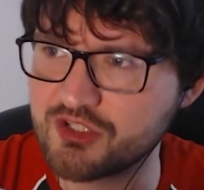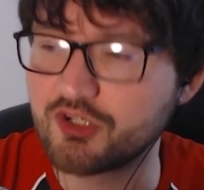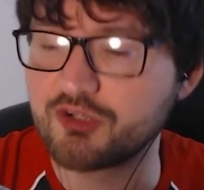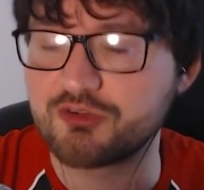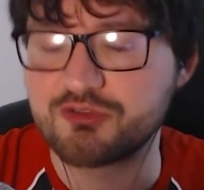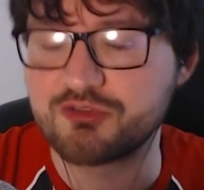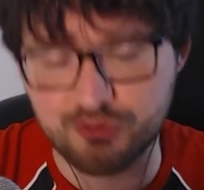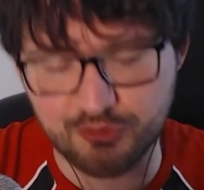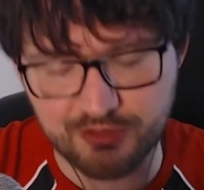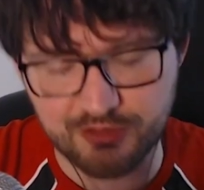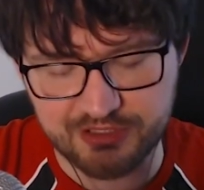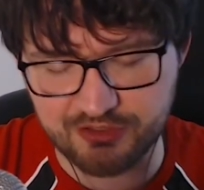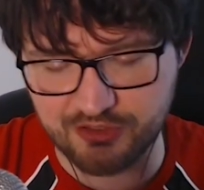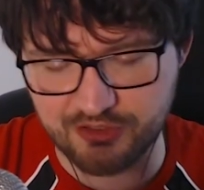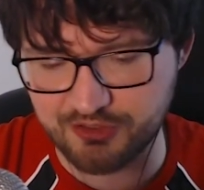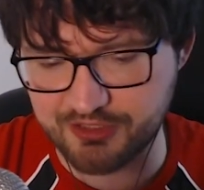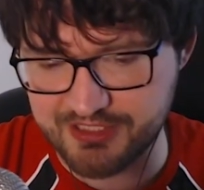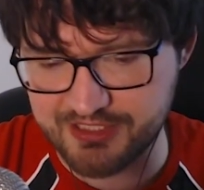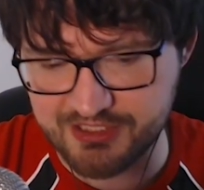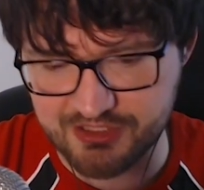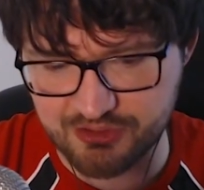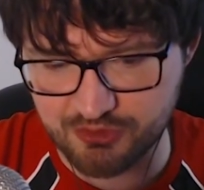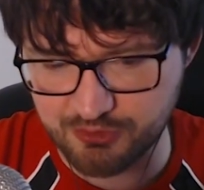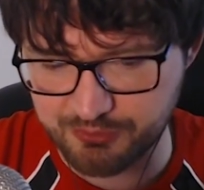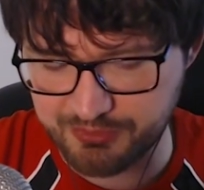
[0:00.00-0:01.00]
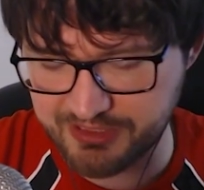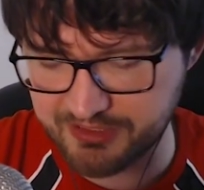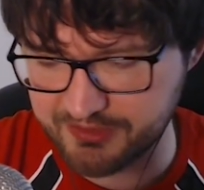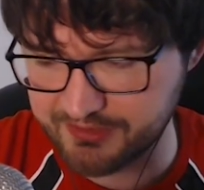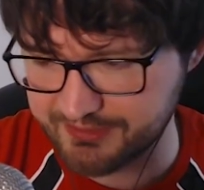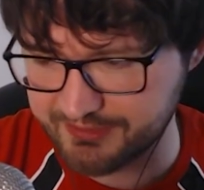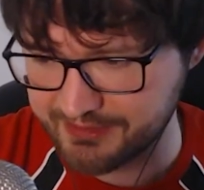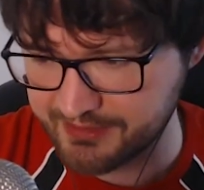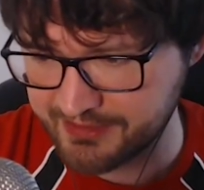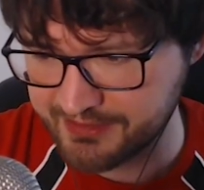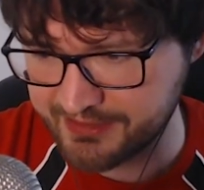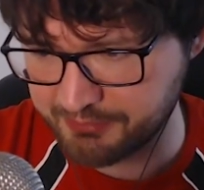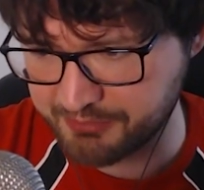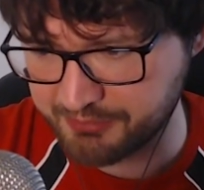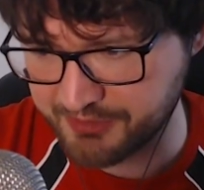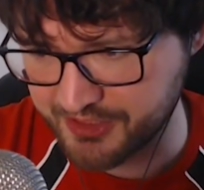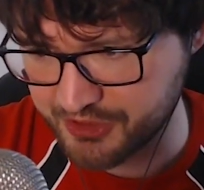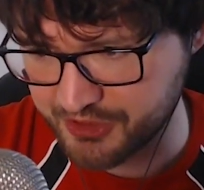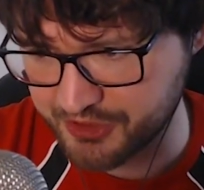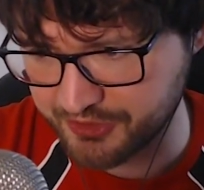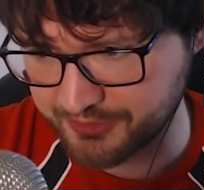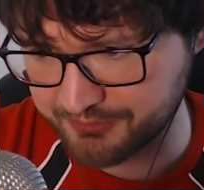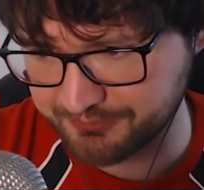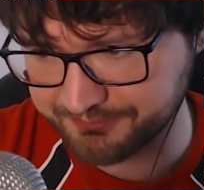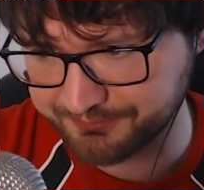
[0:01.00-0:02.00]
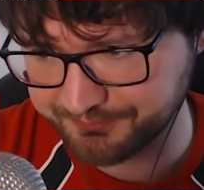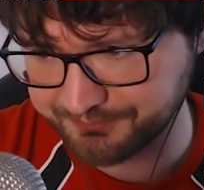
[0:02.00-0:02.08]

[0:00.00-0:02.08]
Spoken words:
Oh, Tony Docherty's not been under any pressure.